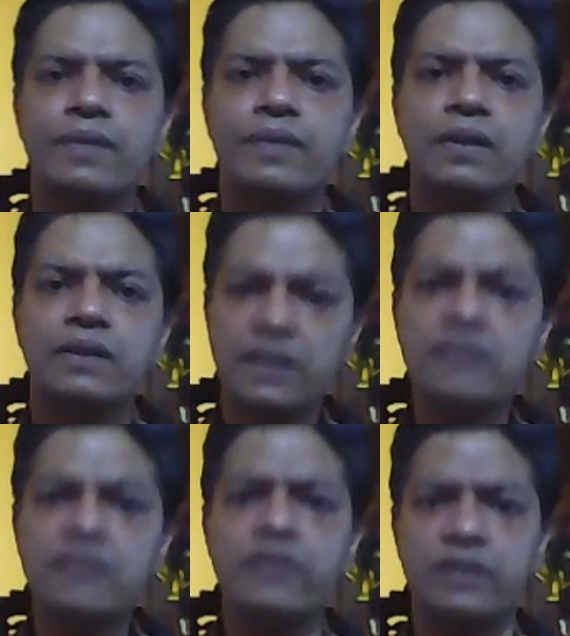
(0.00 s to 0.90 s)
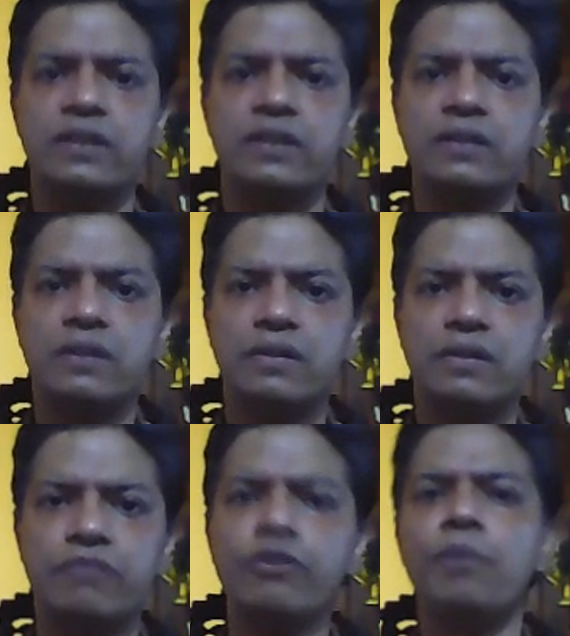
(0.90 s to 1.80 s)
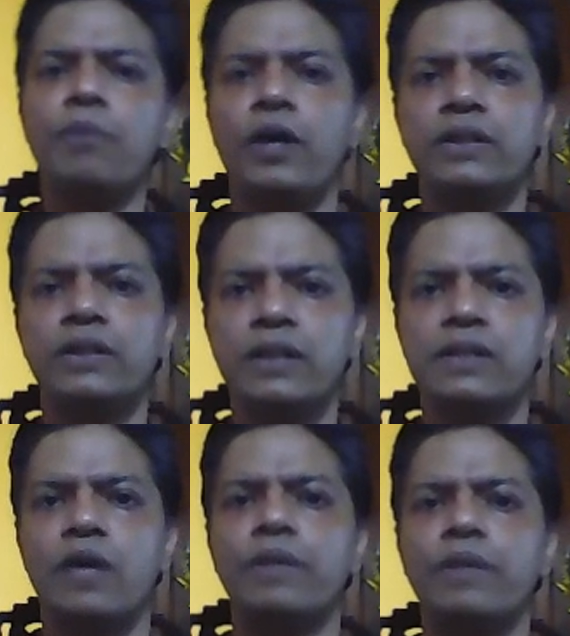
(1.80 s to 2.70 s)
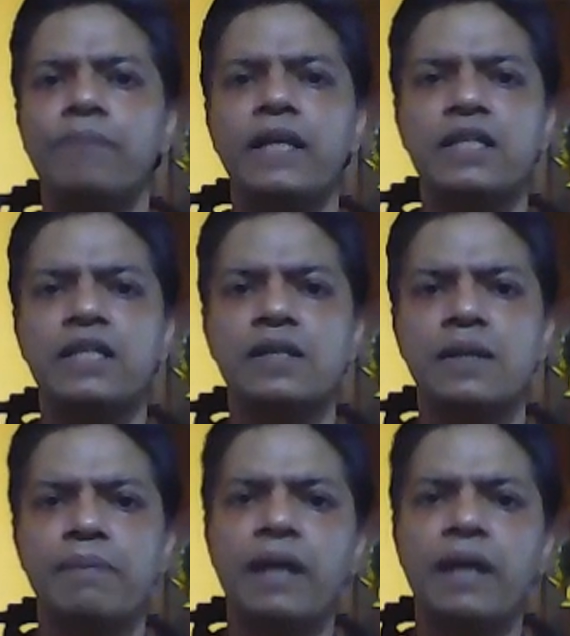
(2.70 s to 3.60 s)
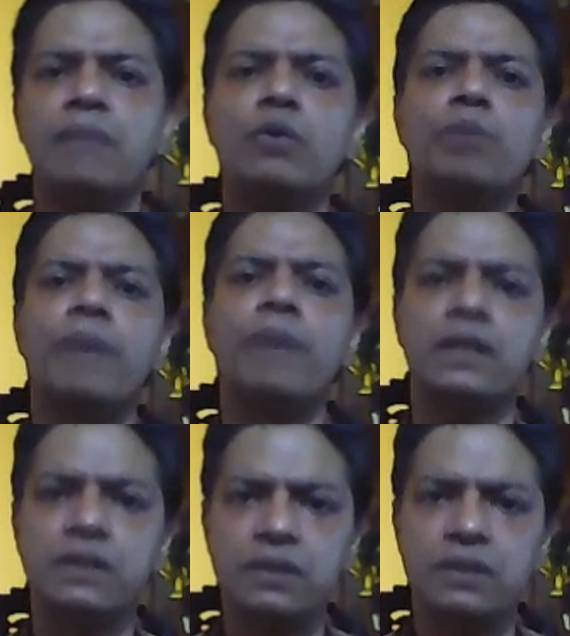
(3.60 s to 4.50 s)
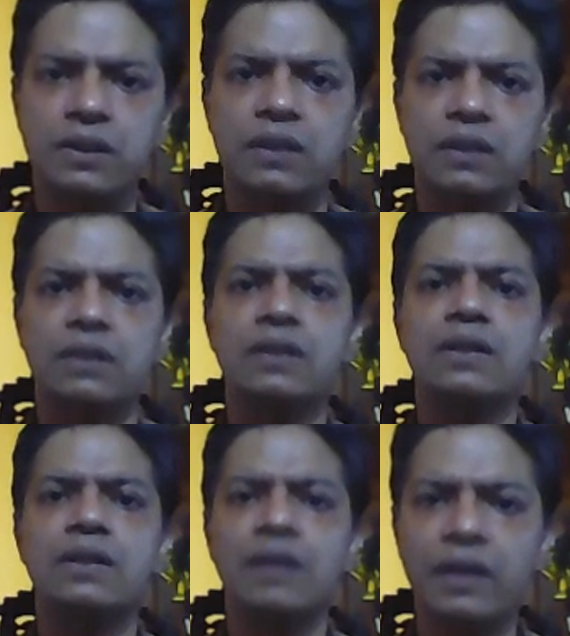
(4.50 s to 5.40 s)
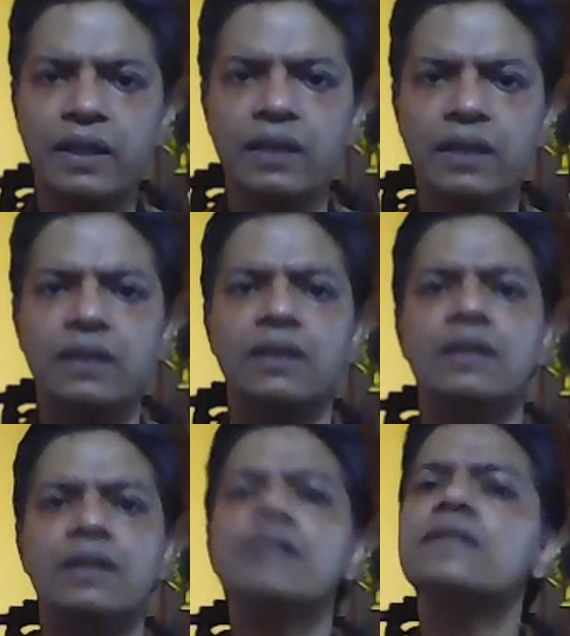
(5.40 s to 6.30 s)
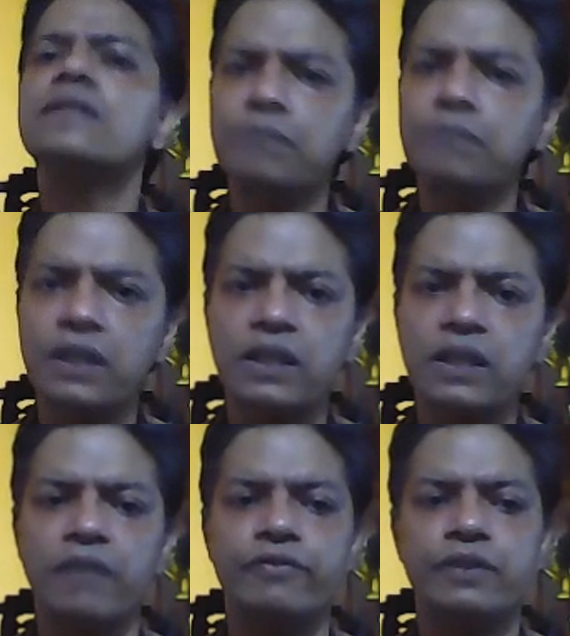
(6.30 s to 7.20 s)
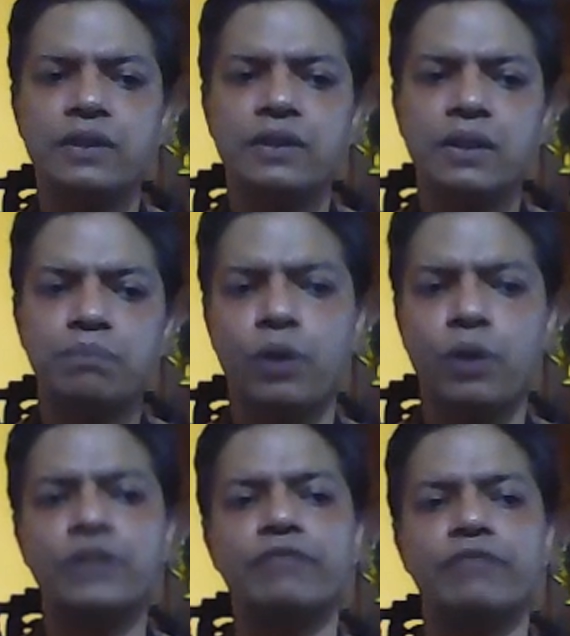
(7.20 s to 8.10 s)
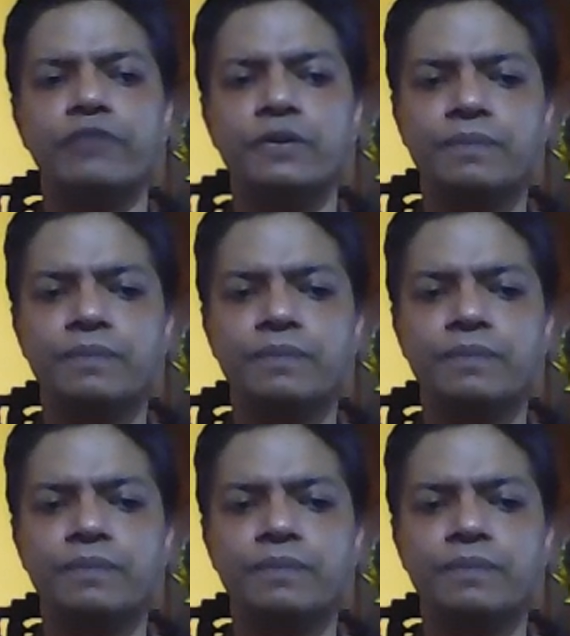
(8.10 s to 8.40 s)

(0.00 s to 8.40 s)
disinterested viewpoint is now replaced by a more personal, lyrical, subjective point of view.